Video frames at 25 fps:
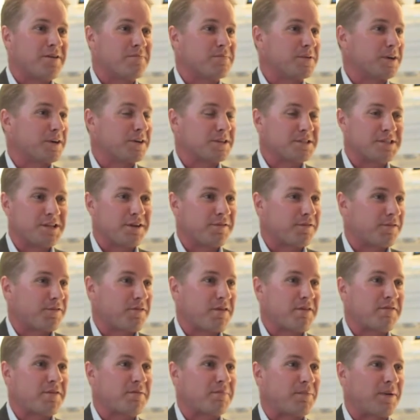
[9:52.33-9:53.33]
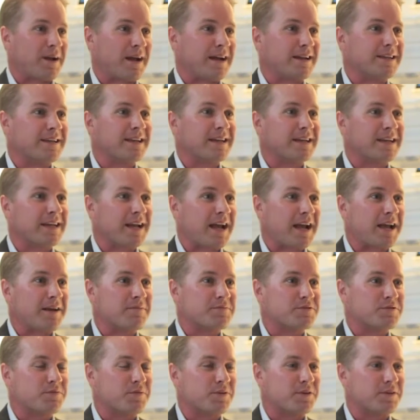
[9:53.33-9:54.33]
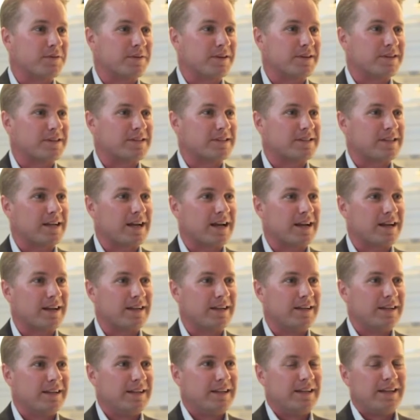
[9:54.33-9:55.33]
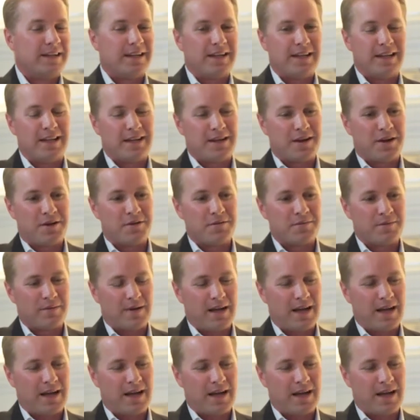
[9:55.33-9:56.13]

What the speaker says: because they're forever playing their games, whether it's you know,